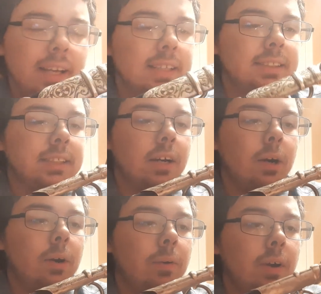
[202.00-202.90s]

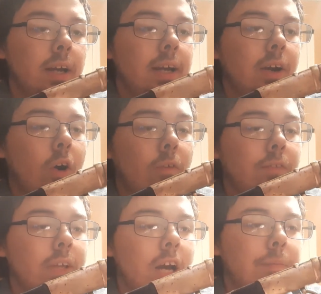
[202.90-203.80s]
So
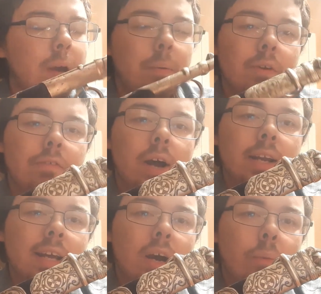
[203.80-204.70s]
hopefully I'll be able to
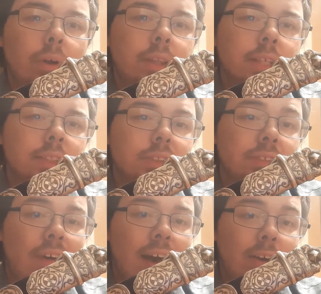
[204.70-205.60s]
find out what this is
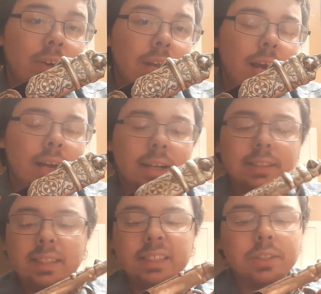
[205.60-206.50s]
valued at,
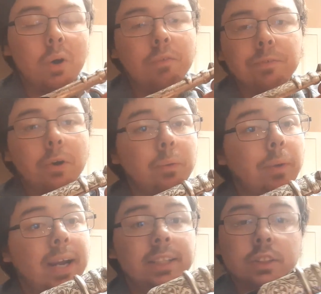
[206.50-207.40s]
because these go for a
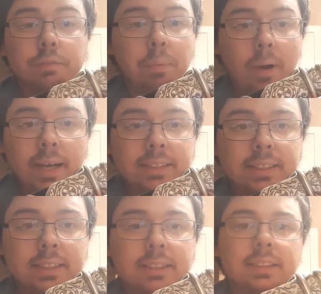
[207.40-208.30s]
range of
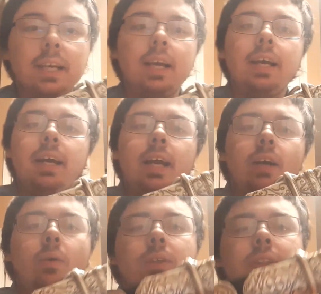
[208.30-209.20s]
prices. And of course,